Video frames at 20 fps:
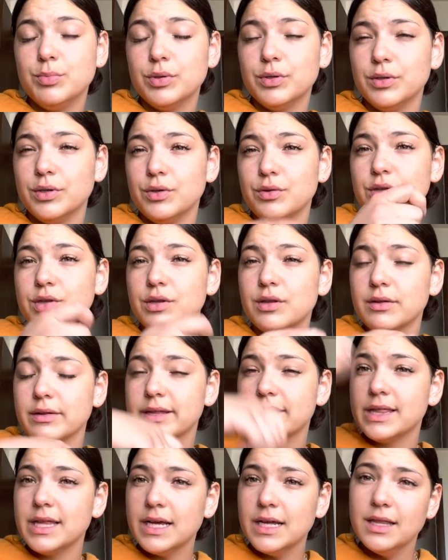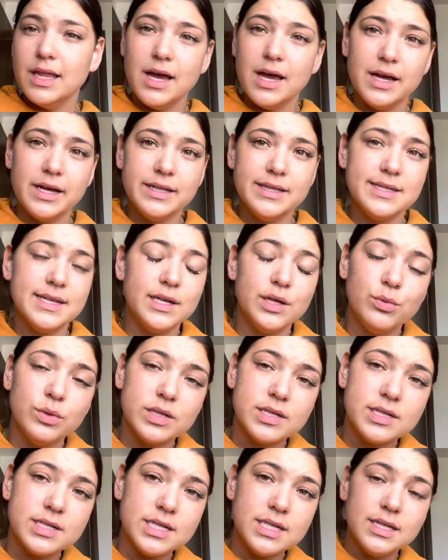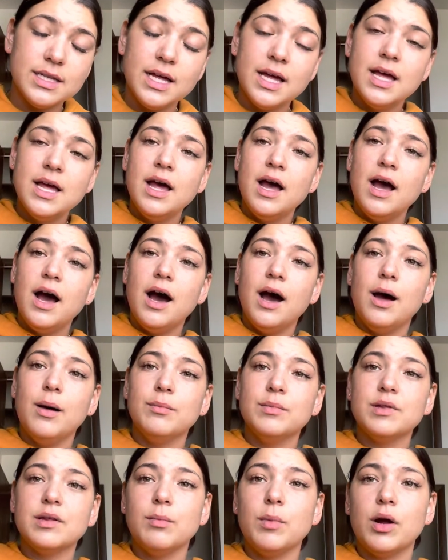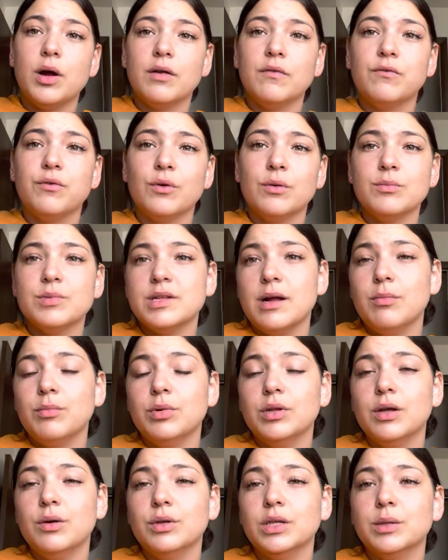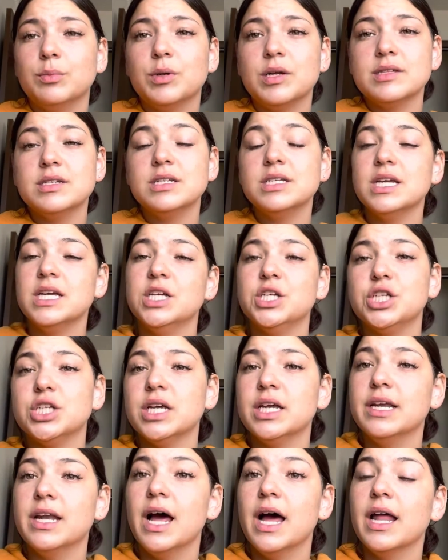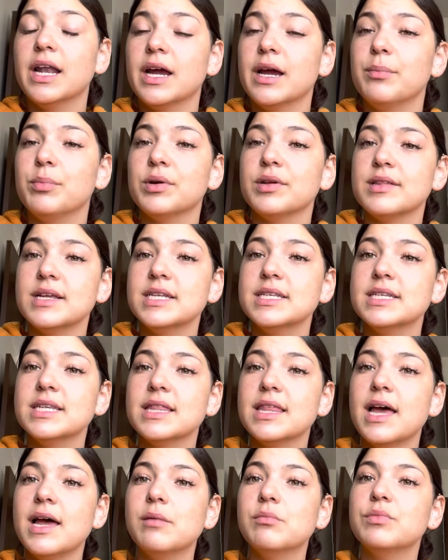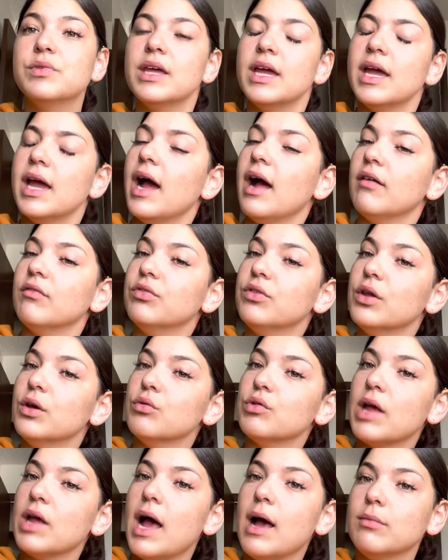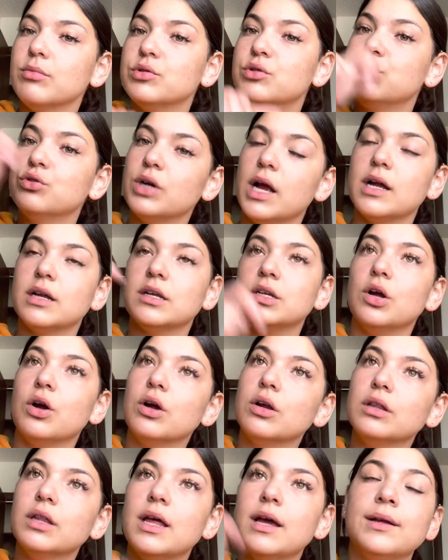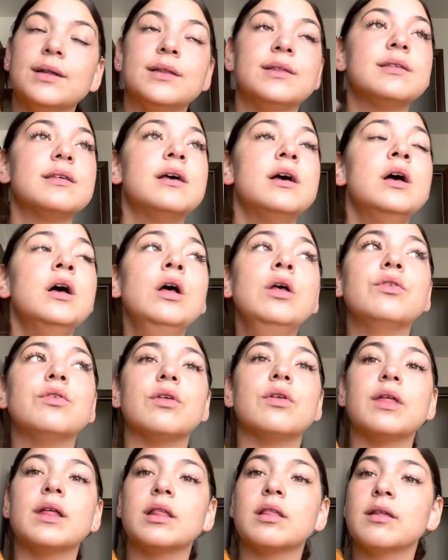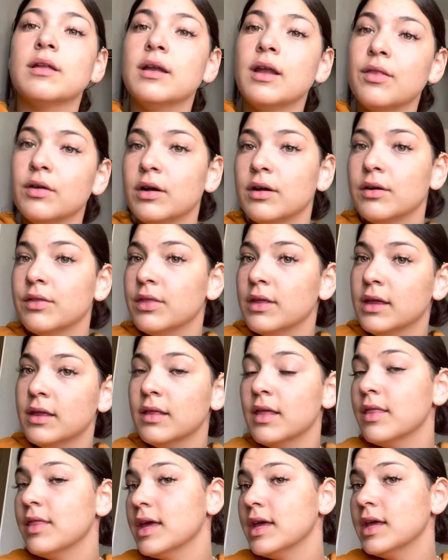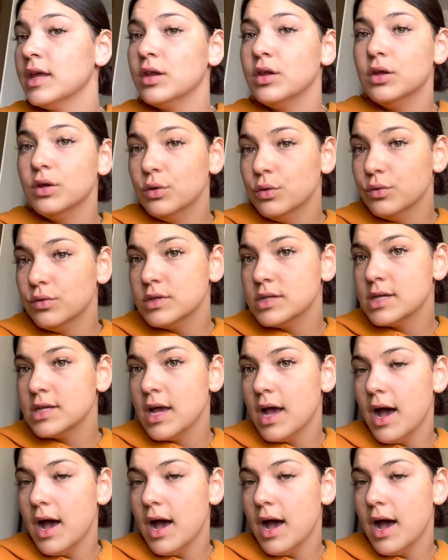produce those thick lines that you will see some art forms down below in the presentation that I present to them. They have those abstract art lines, so that's another thing that they can use.